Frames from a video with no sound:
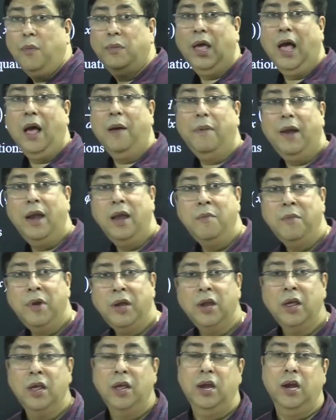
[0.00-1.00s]
of the upper
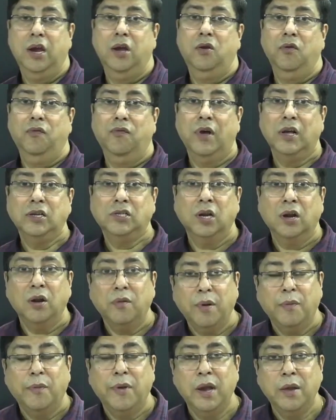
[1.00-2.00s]
limit into function
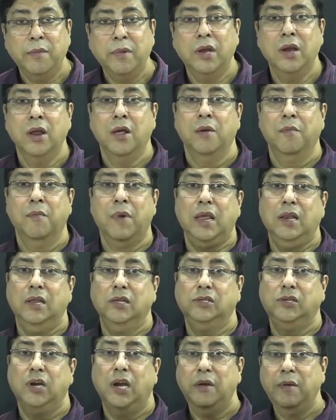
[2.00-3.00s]
of upper limit
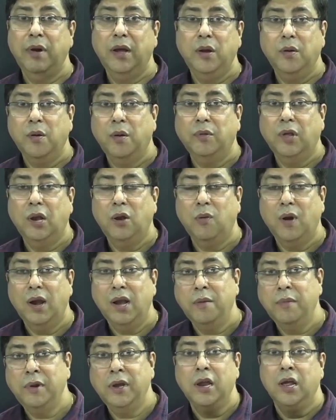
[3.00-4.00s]
minus derivative of the lower
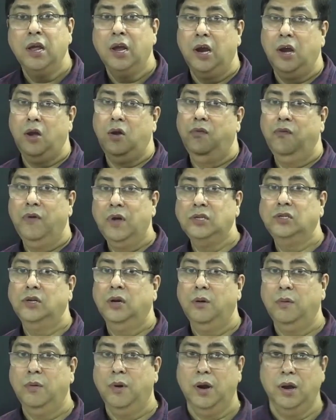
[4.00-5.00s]
limit into
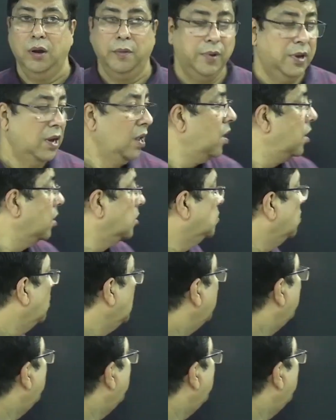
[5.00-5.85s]
function of lower limit. So